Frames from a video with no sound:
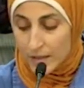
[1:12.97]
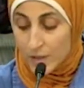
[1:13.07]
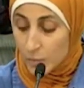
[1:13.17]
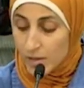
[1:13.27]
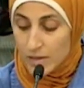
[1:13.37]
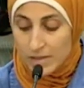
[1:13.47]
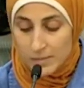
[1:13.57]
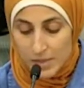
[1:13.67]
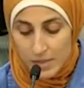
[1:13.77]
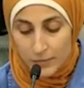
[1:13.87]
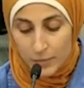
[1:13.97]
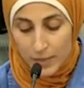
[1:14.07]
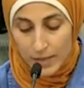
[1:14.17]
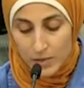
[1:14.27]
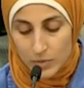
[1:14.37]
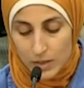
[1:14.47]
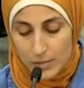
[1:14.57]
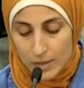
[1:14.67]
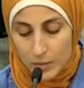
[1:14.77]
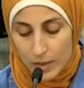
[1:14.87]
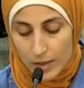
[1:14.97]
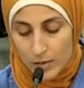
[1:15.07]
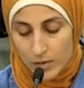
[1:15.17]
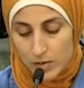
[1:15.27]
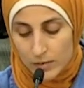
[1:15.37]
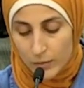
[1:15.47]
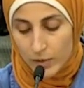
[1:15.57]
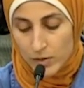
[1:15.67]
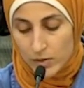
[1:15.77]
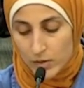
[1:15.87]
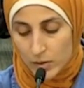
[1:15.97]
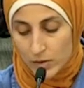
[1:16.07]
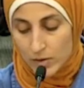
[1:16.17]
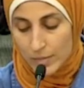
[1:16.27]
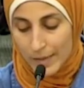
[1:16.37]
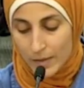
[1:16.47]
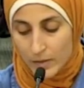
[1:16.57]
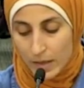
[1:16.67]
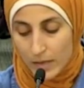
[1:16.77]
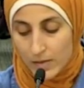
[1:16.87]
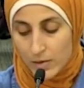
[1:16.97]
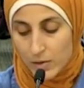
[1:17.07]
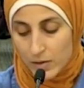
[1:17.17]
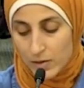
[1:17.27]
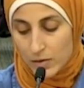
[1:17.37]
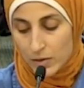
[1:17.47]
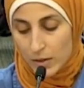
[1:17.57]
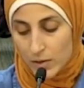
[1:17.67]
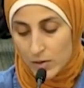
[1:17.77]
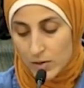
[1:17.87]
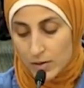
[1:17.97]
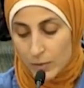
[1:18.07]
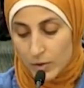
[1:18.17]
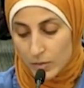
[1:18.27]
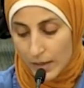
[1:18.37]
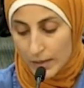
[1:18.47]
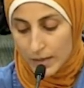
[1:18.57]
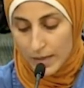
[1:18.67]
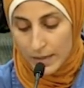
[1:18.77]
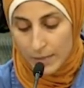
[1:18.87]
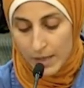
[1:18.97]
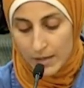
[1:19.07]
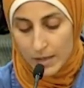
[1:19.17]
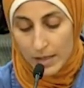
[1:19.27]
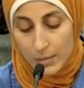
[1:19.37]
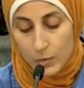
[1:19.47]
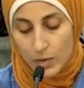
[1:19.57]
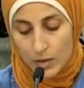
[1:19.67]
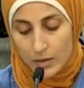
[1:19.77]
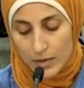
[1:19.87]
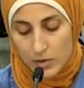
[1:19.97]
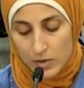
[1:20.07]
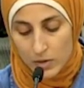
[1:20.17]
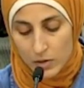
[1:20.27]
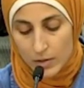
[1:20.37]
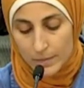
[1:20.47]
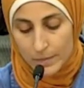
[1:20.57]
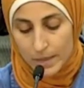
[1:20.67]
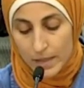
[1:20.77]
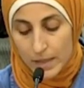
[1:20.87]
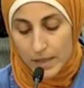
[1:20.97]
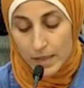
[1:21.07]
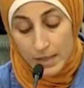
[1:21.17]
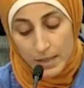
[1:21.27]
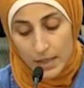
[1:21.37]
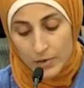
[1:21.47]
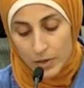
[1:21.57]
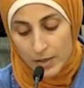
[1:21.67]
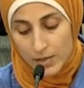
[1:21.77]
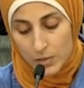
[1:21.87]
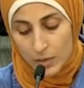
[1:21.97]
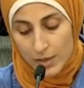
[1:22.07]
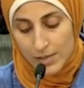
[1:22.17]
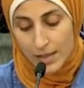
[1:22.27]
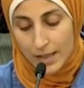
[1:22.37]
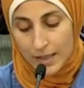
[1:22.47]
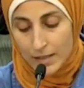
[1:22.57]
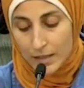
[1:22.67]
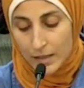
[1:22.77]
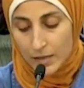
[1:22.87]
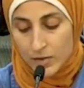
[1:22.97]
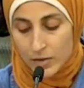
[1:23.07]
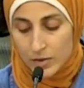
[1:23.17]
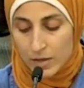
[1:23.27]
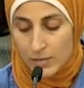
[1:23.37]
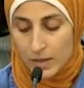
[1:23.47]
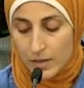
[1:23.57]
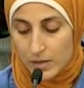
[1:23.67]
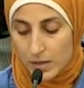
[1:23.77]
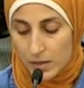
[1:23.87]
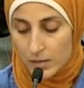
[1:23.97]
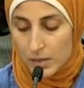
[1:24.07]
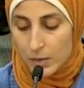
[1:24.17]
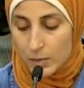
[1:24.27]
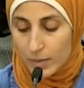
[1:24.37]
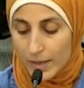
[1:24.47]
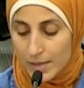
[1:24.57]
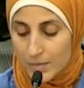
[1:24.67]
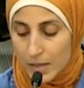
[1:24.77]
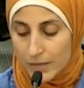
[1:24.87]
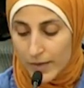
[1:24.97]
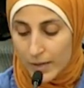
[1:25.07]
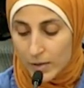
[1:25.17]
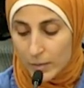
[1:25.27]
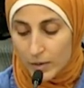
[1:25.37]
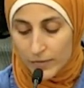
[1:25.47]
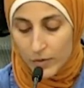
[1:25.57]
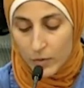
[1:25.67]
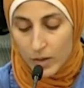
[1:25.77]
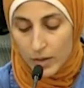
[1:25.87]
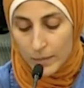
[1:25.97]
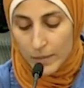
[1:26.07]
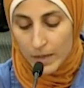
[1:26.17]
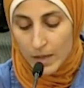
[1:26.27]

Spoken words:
This was a dismissive reply to an email where I earnestly voiced concerns about and suggested strategies to more directly combat the immoral legislation. In contrast, when I sent Adil a concerned email this year, he replied to me and followed up with a phone call.